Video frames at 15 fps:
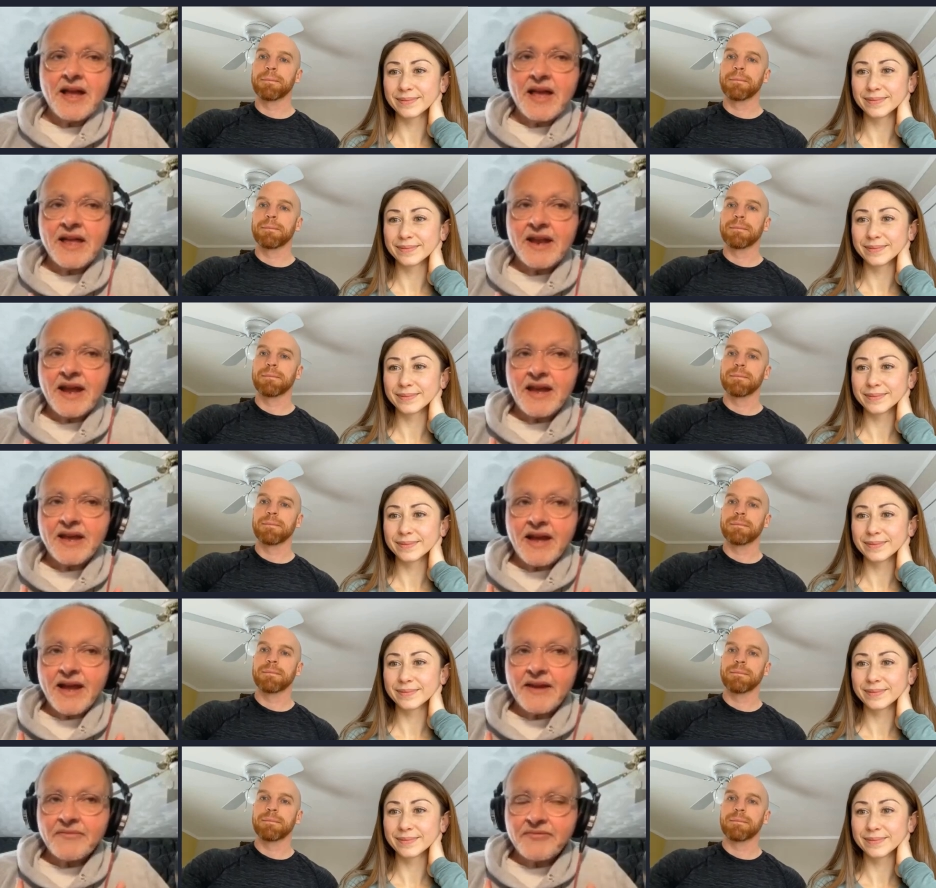Speaker 1: And
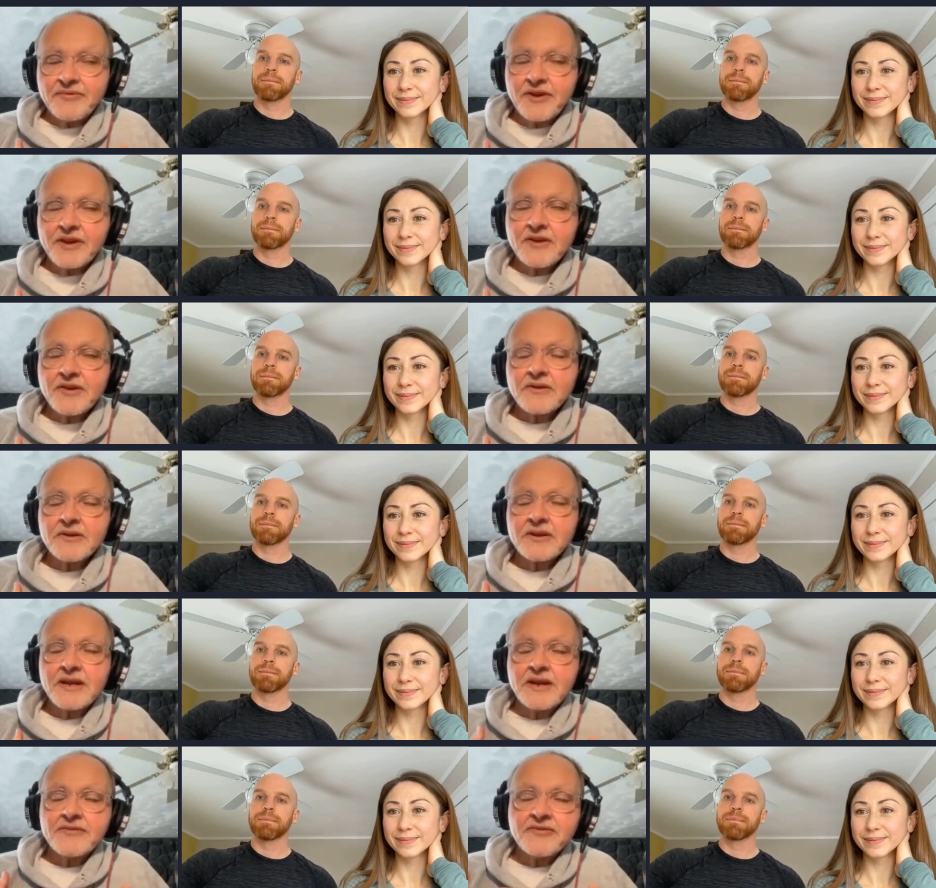I, I
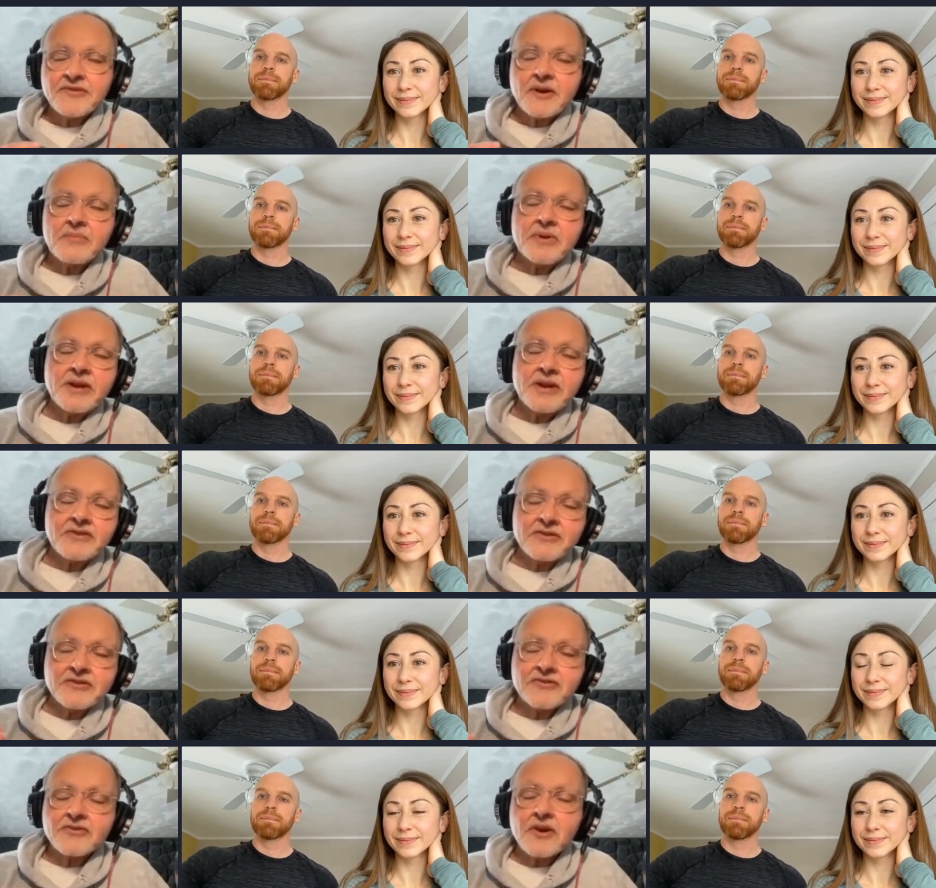figure if somebody
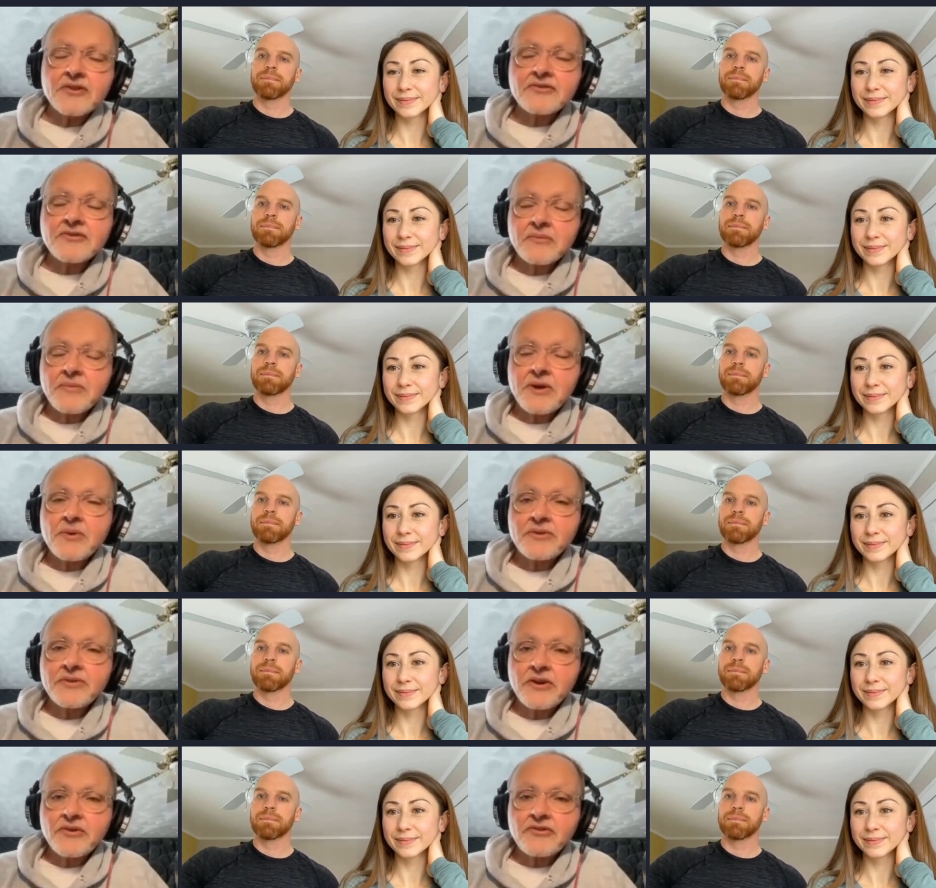is entrusting me
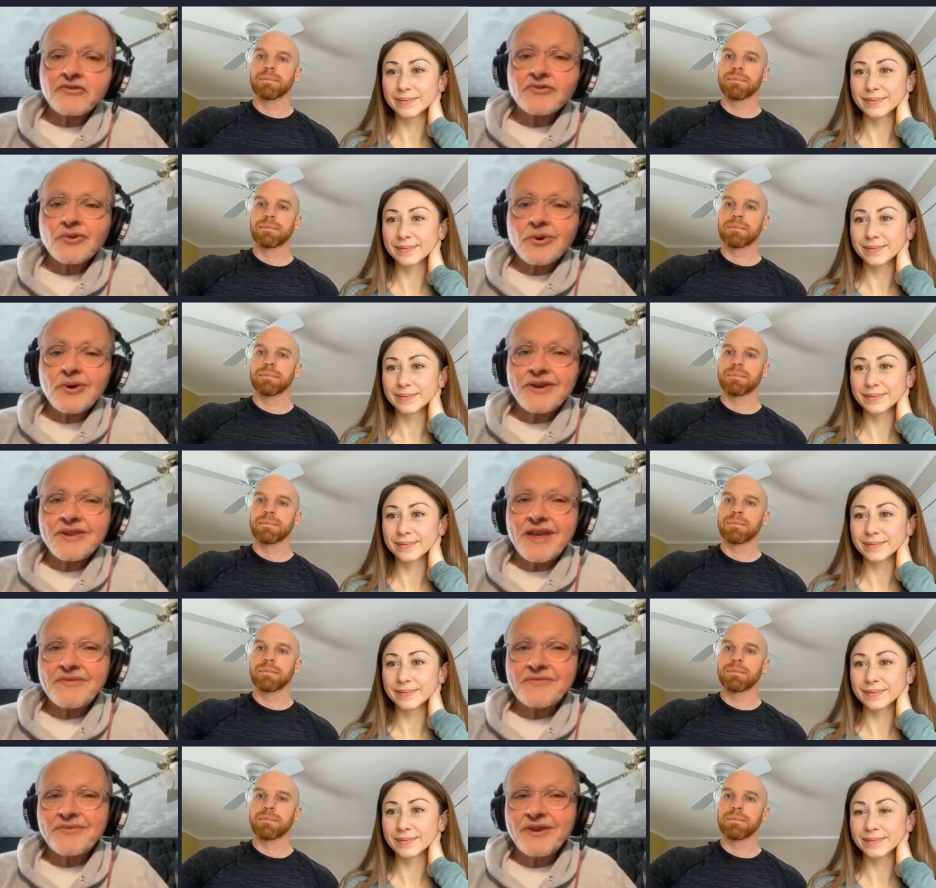with their story,
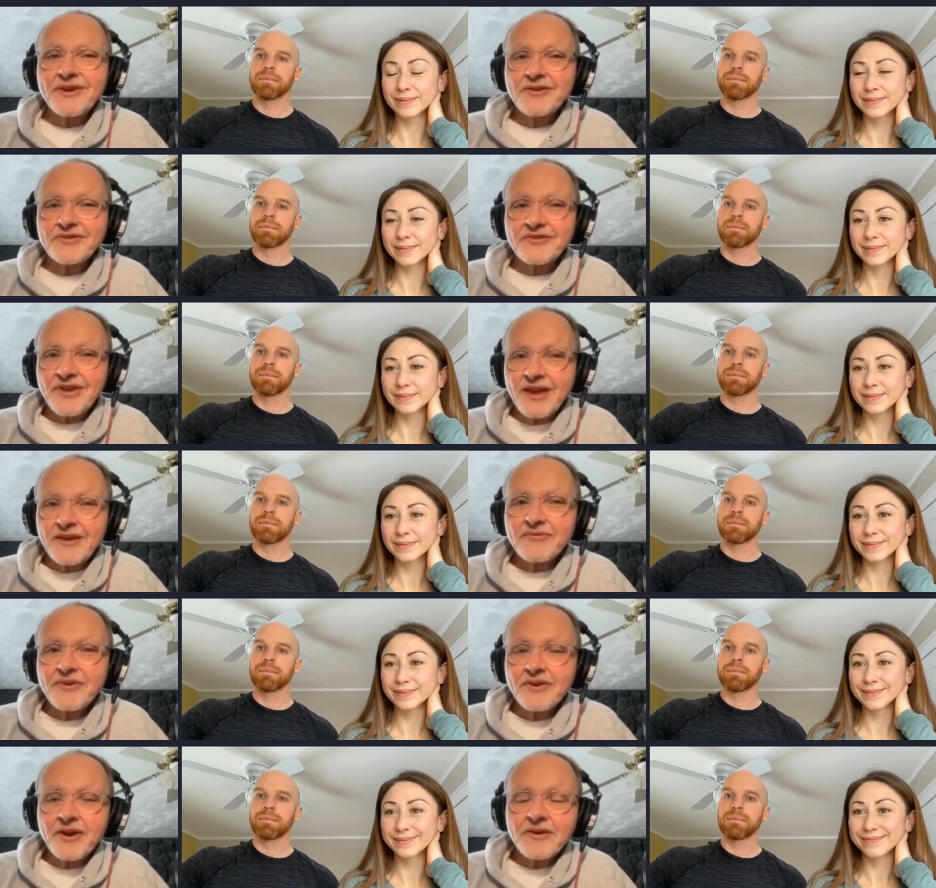they feel
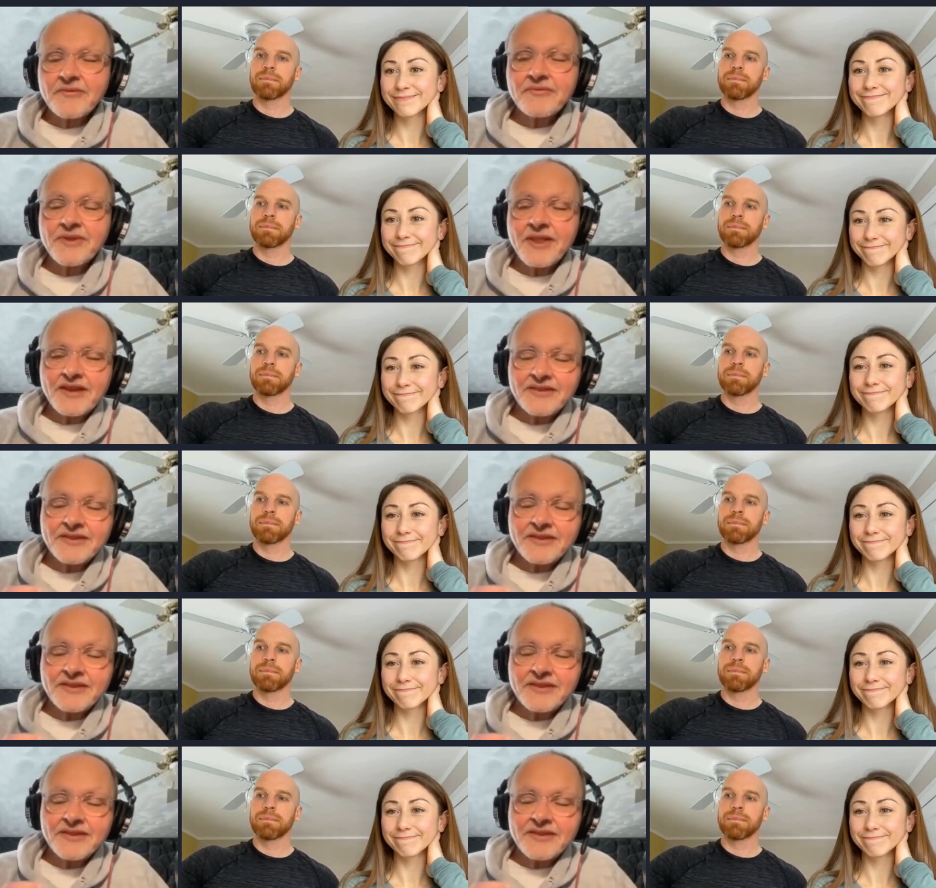safe enough and they